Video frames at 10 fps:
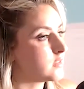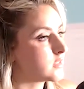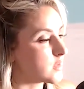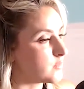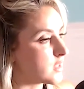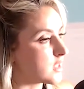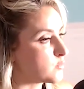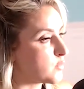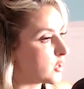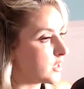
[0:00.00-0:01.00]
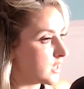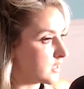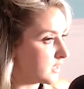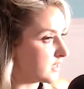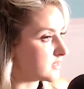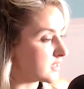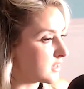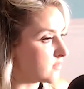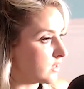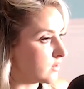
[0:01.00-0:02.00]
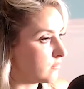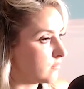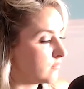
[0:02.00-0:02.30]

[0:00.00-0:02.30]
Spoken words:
something that's burning on the inside of you